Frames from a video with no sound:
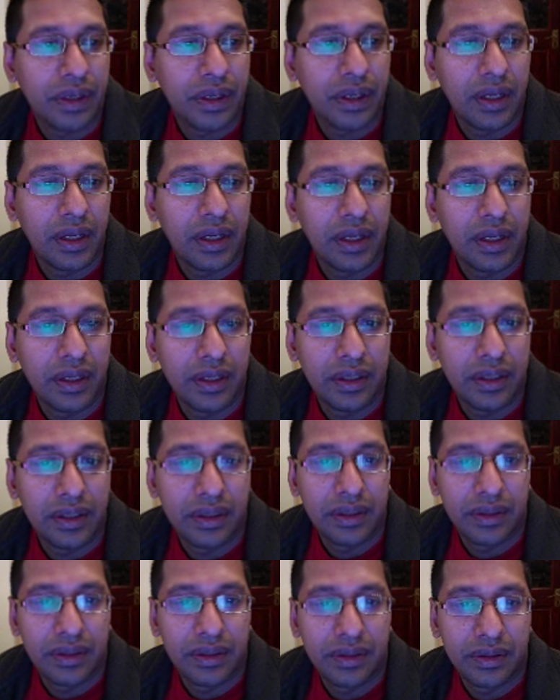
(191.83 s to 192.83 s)

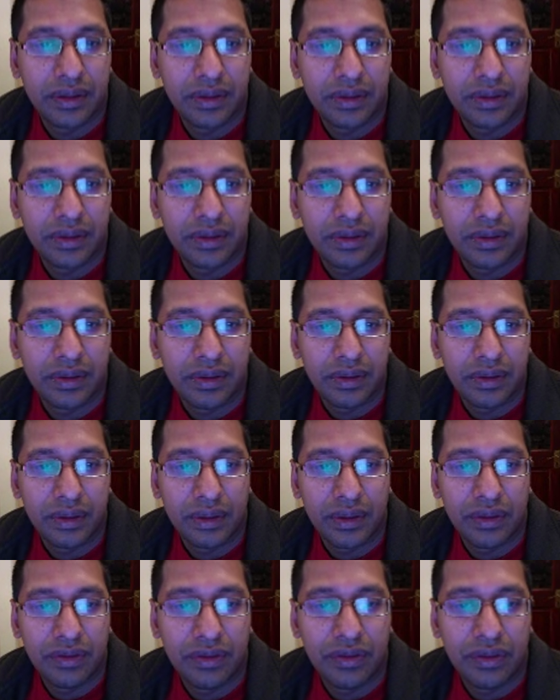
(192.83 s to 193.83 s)
and
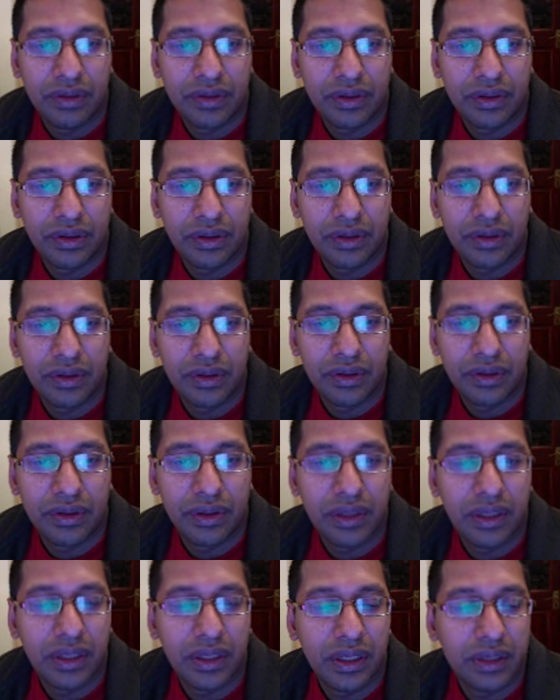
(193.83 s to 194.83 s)
if it's got
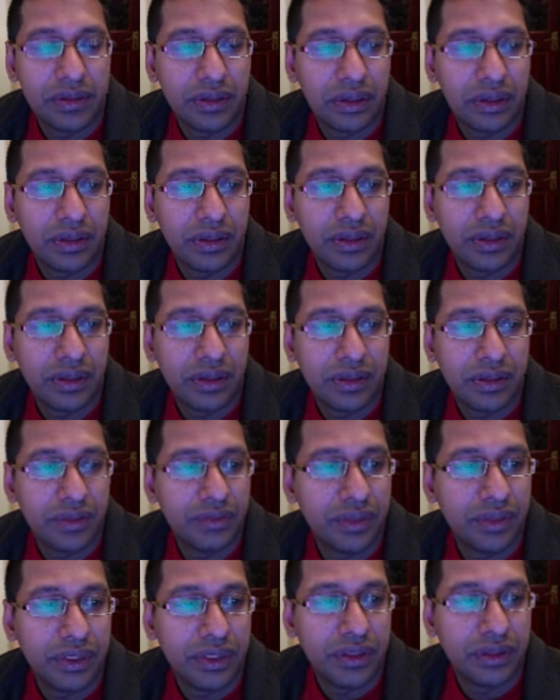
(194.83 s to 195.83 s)
3D acceleration
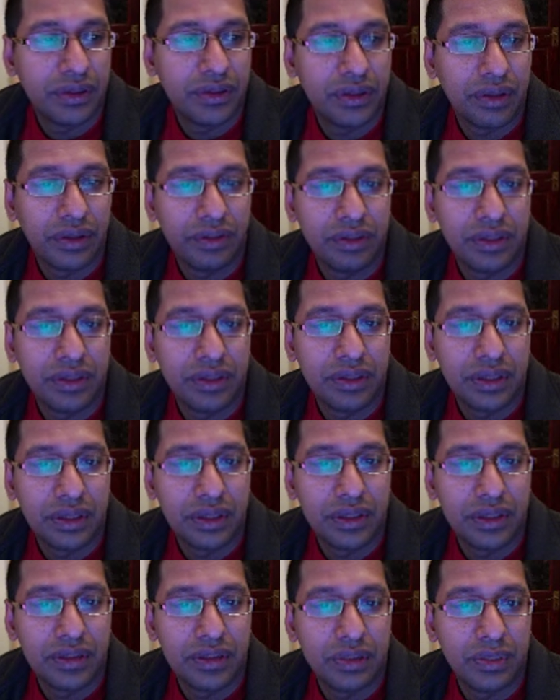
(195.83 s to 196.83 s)
which your graphics
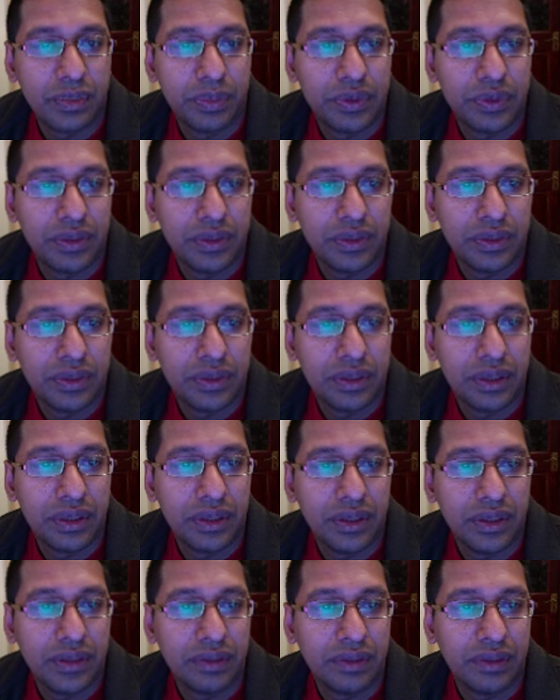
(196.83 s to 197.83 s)
card supports, then
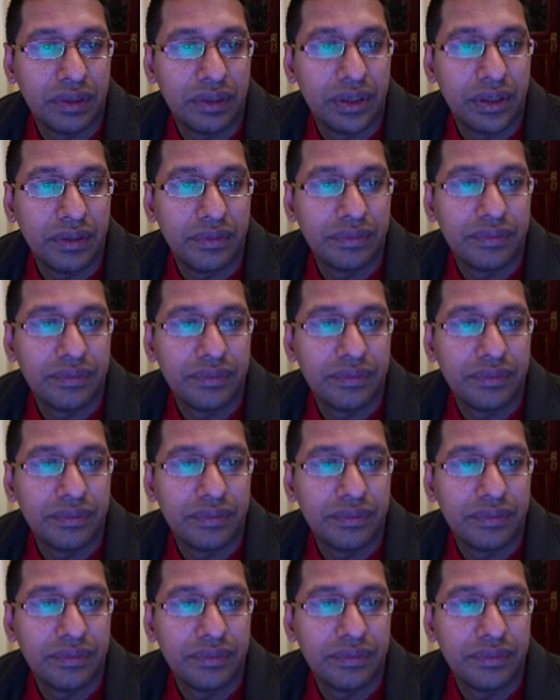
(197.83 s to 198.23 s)
use that.